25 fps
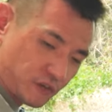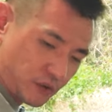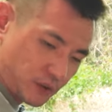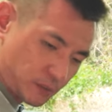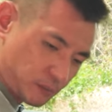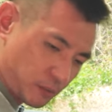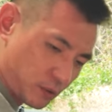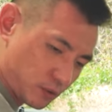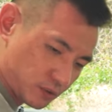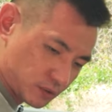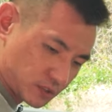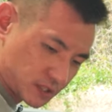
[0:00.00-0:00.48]
from
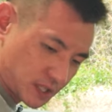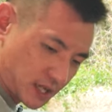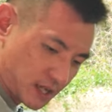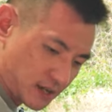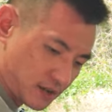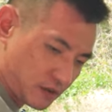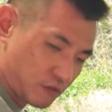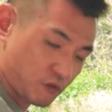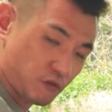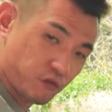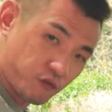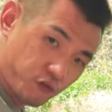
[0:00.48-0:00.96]
the
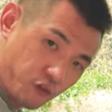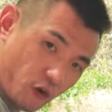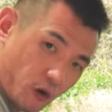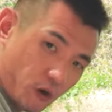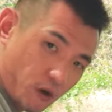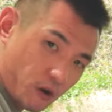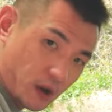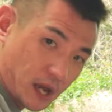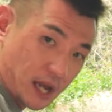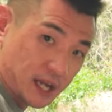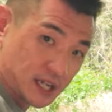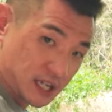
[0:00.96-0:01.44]
Polestar
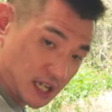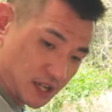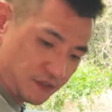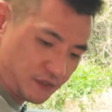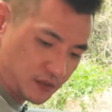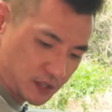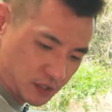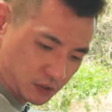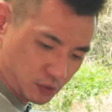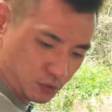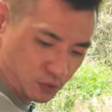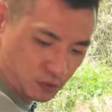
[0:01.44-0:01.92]
4 and
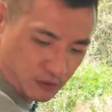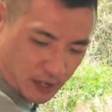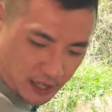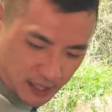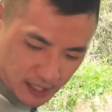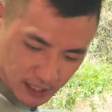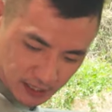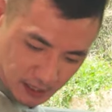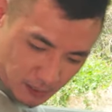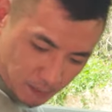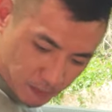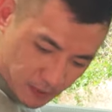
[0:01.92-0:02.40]
even the 2,
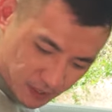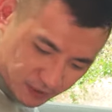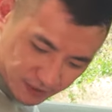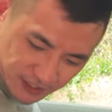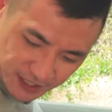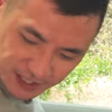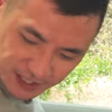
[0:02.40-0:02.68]
right? The middle